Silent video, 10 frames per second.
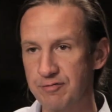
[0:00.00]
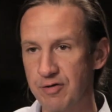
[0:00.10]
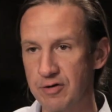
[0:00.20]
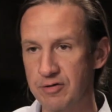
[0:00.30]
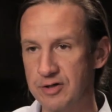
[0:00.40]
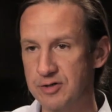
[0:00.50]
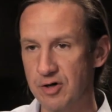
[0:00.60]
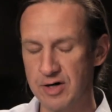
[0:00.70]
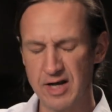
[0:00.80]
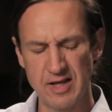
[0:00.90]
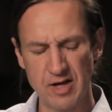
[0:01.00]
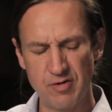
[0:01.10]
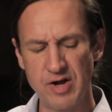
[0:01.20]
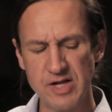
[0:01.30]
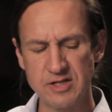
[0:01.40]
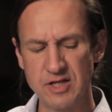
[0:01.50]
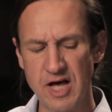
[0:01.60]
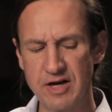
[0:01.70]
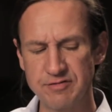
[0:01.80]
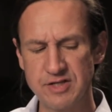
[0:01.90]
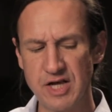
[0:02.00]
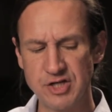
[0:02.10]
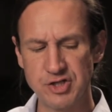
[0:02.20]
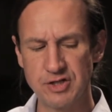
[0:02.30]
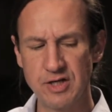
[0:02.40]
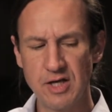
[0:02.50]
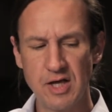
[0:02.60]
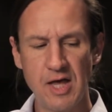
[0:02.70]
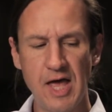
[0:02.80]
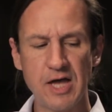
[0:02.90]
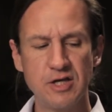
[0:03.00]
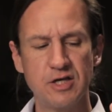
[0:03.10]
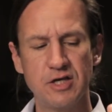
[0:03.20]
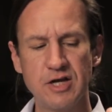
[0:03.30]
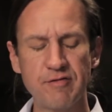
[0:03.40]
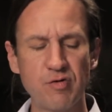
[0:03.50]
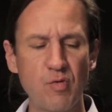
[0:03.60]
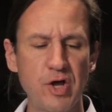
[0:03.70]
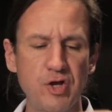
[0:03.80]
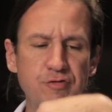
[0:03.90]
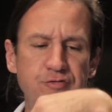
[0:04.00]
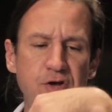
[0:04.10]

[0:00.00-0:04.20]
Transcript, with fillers: in front of the guitar neck. That creates a lot of tension and you never want your